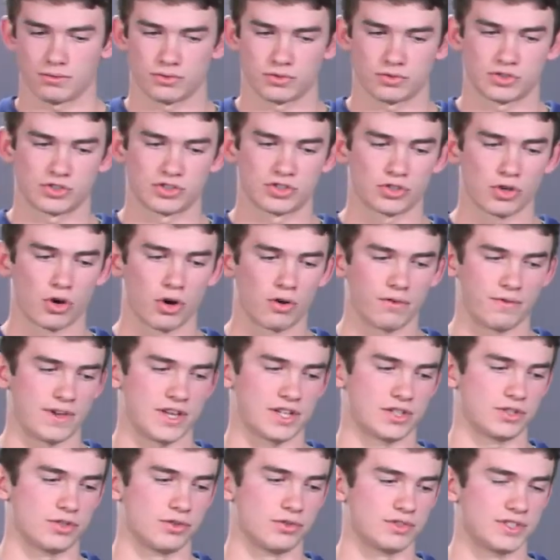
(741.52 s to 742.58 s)
solve
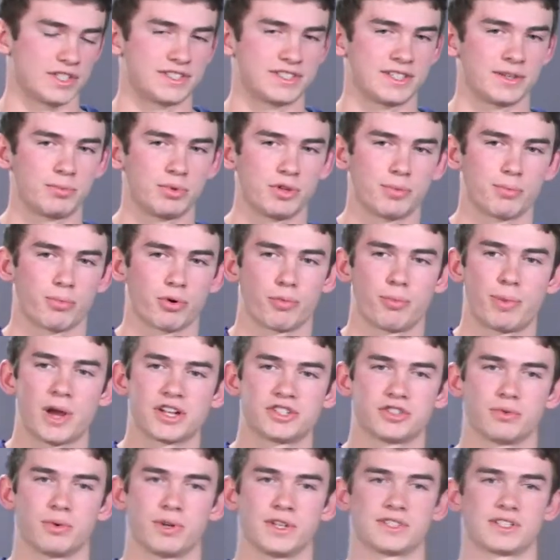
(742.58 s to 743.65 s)
issues, it simply
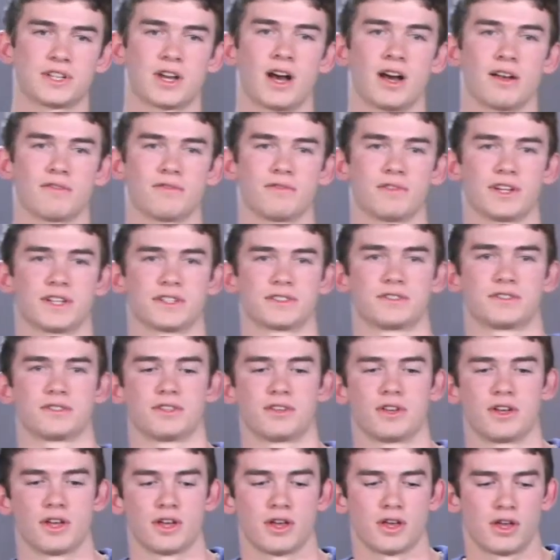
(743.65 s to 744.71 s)
perpetuates conflict.
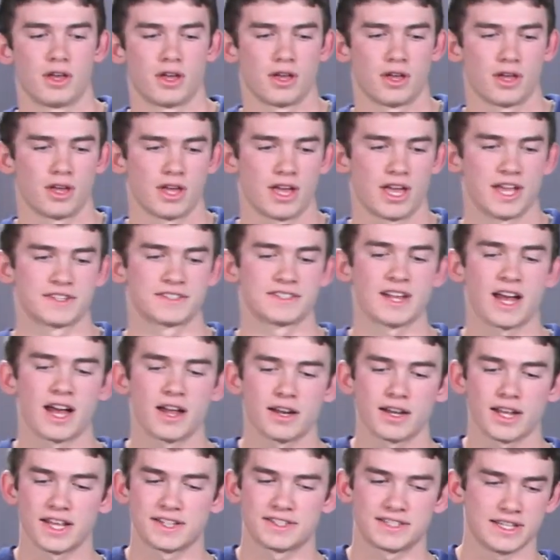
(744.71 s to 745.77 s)

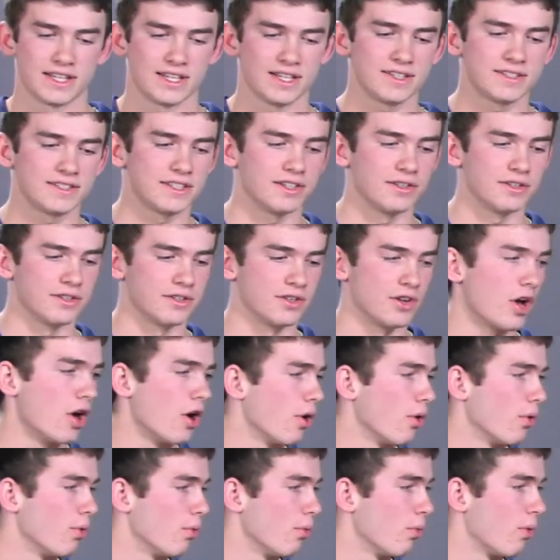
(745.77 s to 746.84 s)
It's easy to
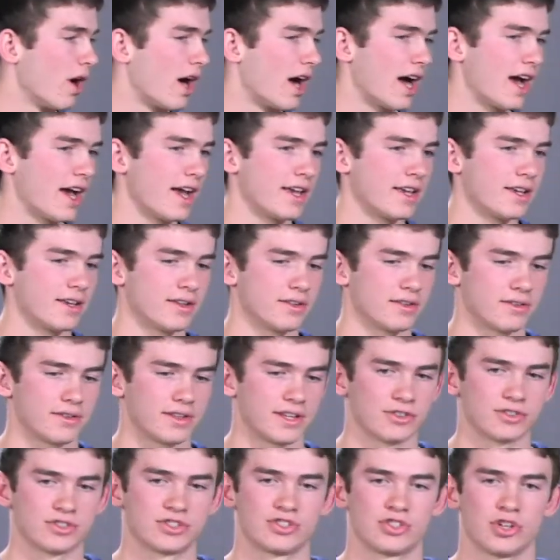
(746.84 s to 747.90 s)
know why
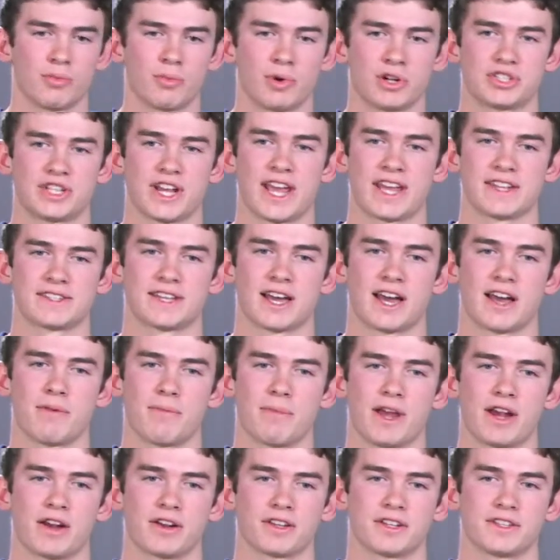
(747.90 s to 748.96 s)
there's so much
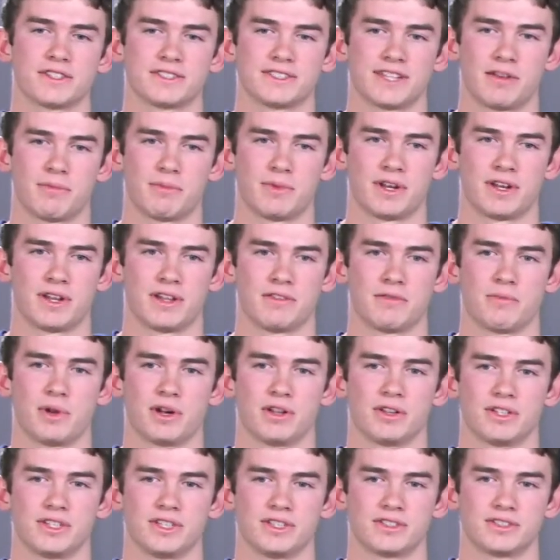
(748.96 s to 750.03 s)
anti-American sentiment in the
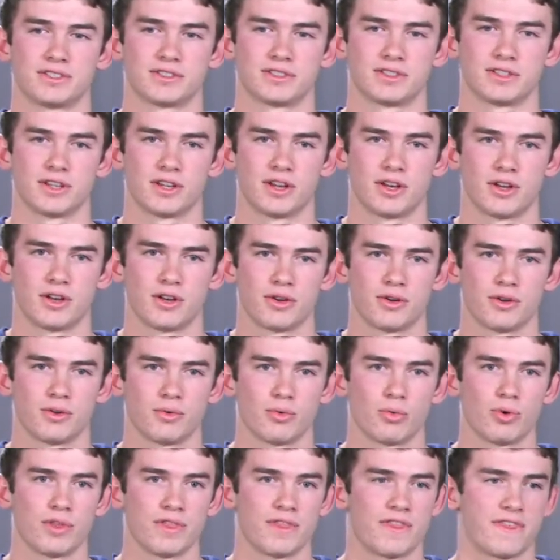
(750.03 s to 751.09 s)
Middle East
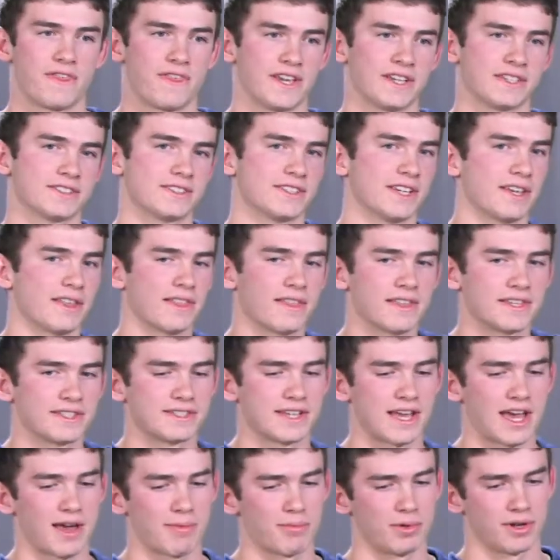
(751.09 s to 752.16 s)
when things like
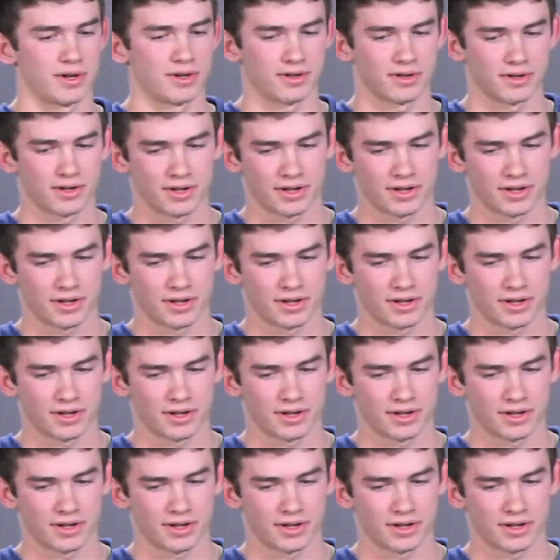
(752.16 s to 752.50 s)
this happen.